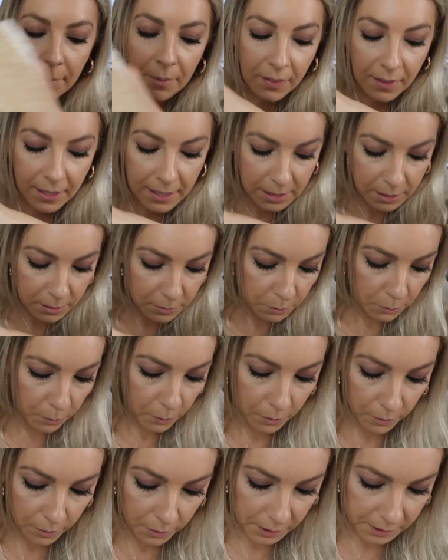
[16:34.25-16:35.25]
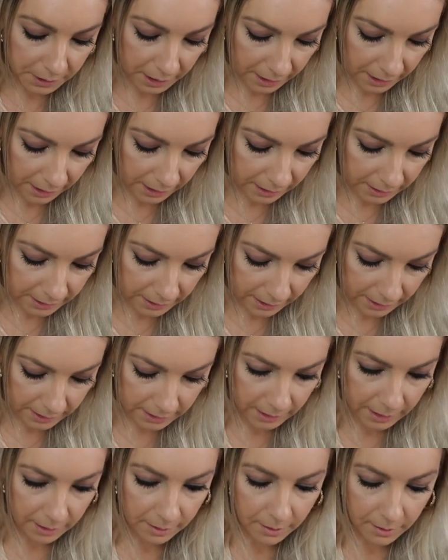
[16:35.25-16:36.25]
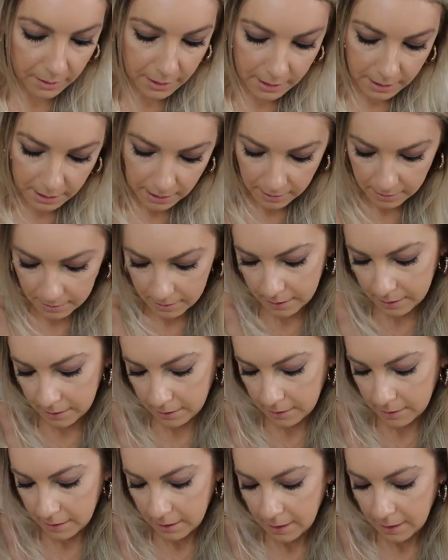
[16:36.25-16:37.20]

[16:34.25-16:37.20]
This was, I think, $16.99.